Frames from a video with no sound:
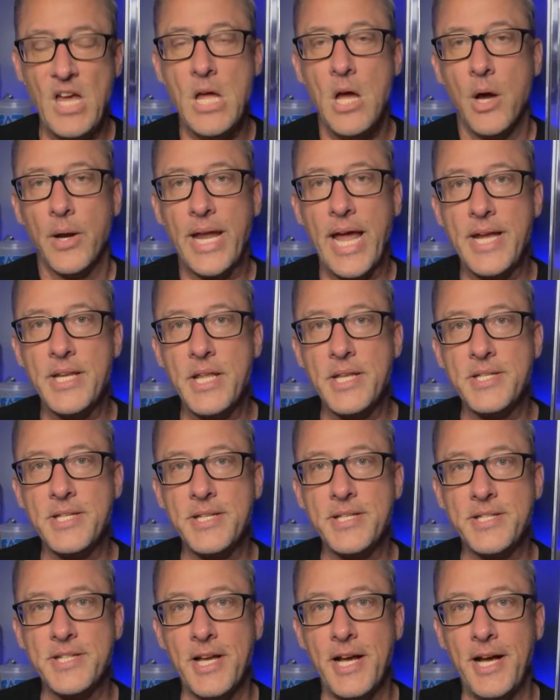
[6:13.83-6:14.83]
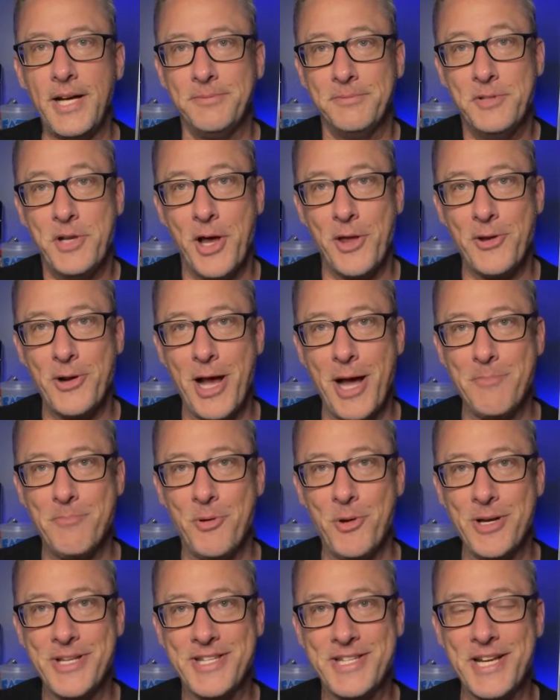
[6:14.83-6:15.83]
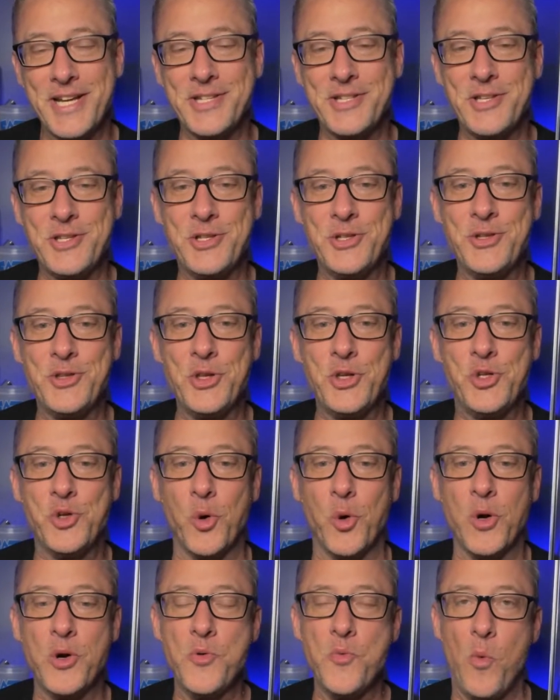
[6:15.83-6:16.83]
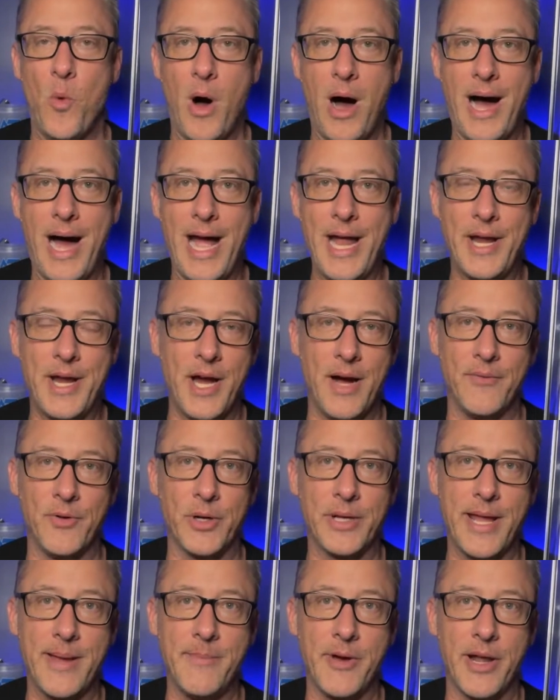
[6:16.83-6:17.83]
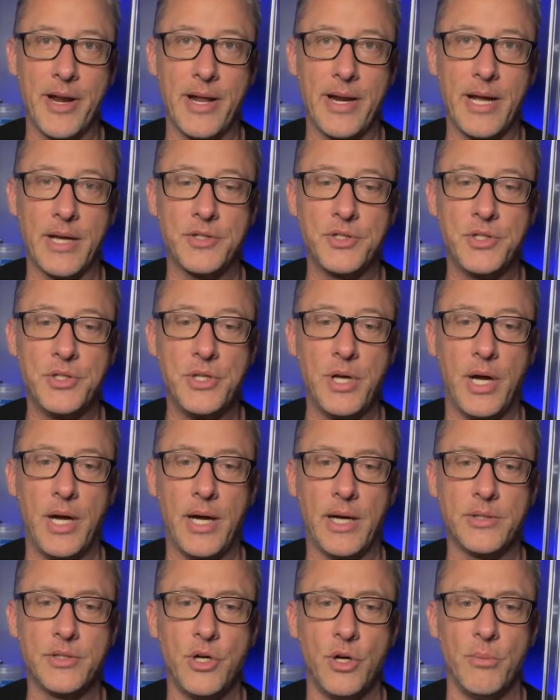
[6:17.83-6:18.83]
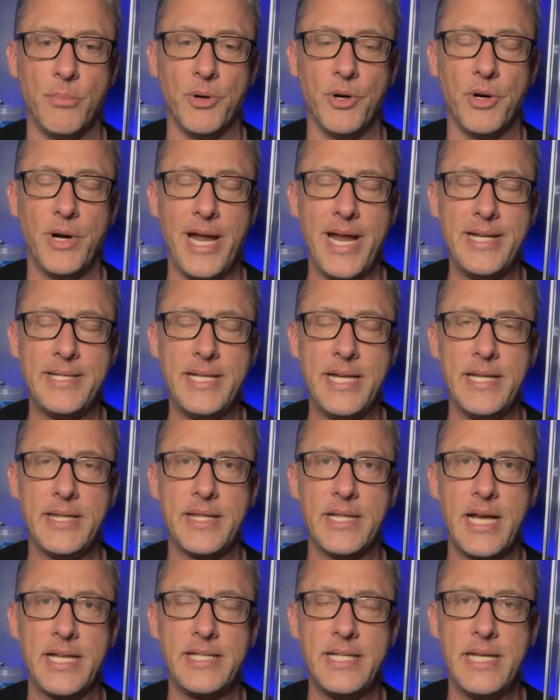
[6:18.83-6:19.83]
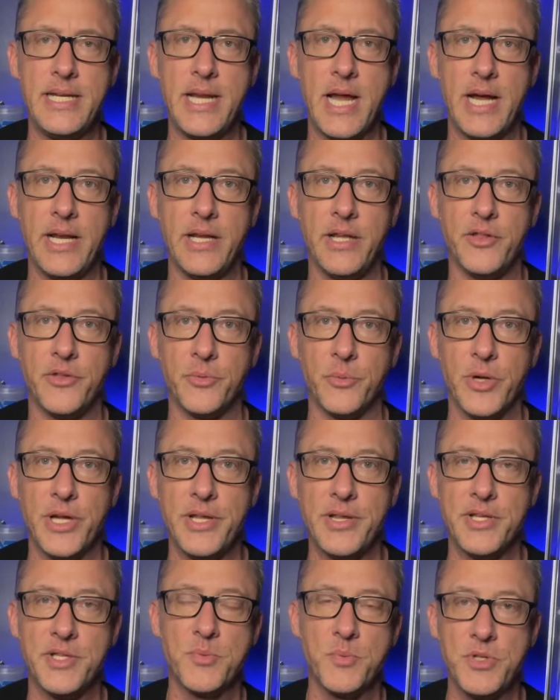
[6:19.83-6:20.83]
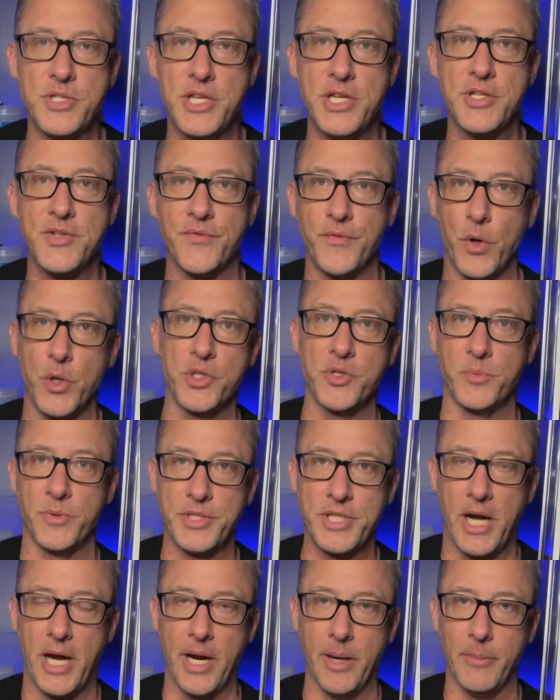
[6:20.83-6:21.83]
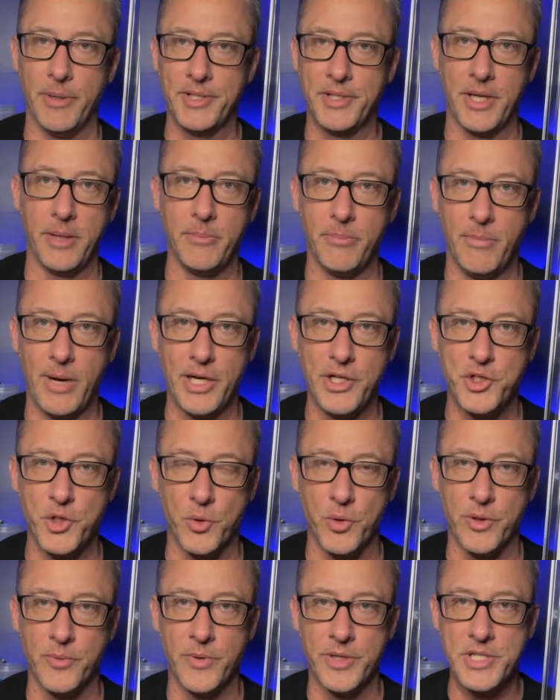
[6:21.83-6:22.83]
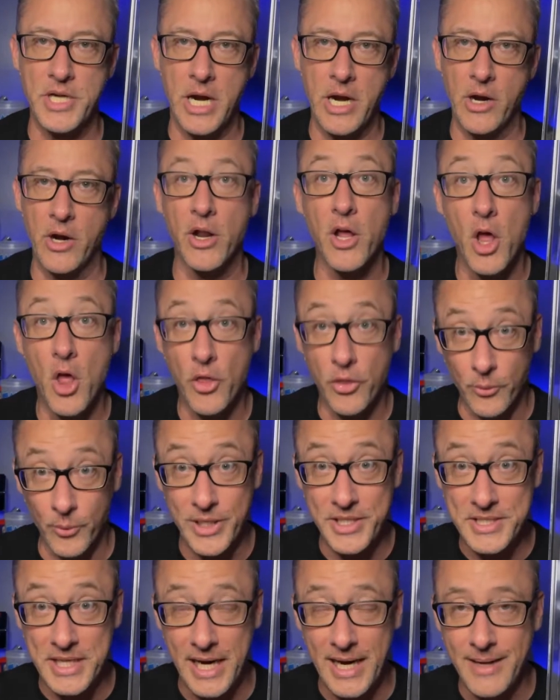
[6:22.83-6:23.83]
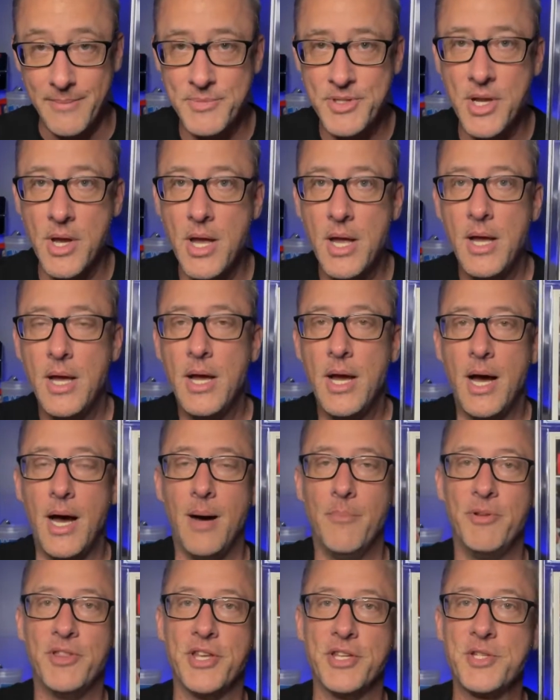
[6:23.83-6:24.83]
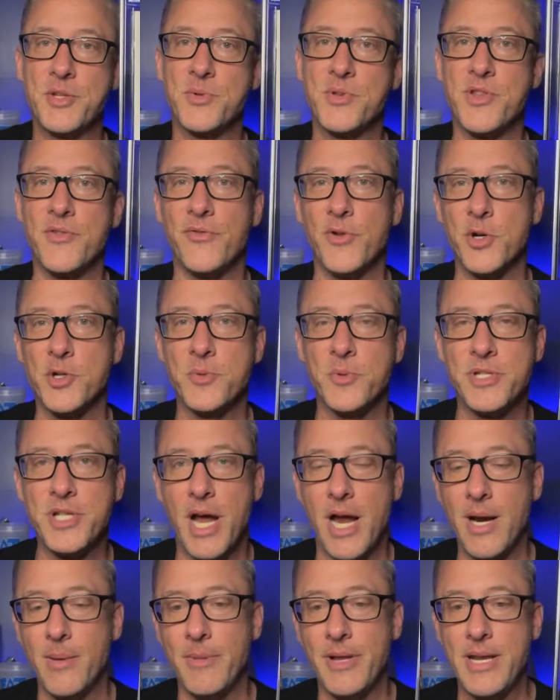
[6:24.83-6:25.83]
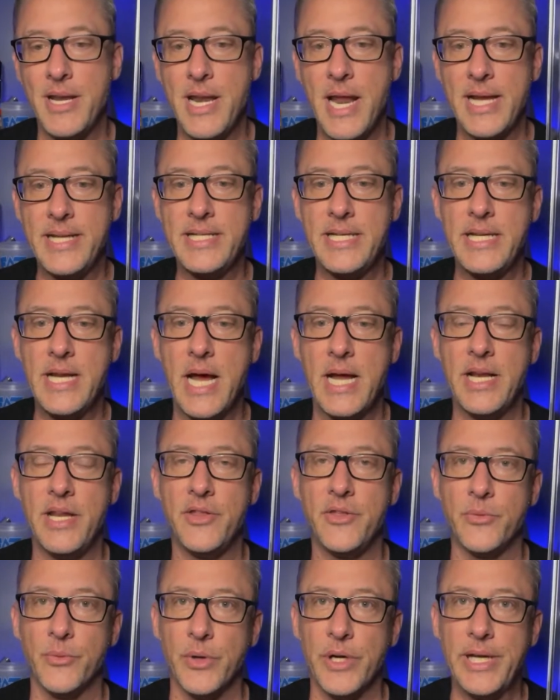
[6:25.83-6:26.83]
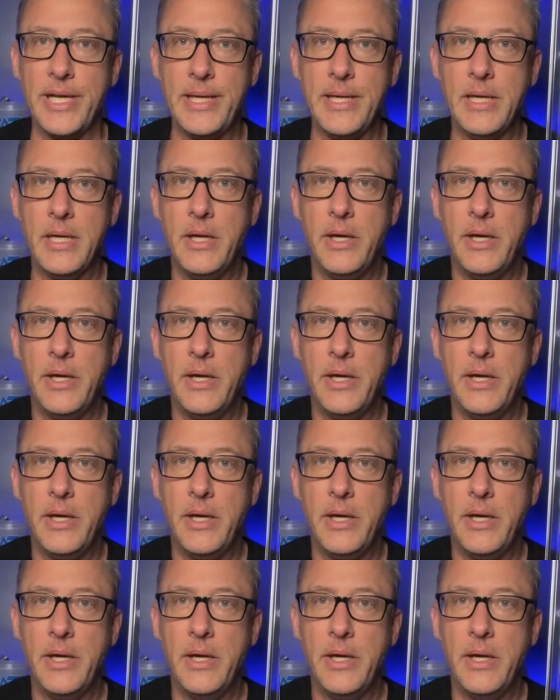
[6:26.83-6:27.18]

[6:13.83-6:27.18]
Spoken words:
Okay, this is another 9.6. This is the Jordan Y cover. It came out on October 18th, 1993. This was his first retirement. Keep in mind, Jordan retired 3 times. But this was the first retirement in 1993.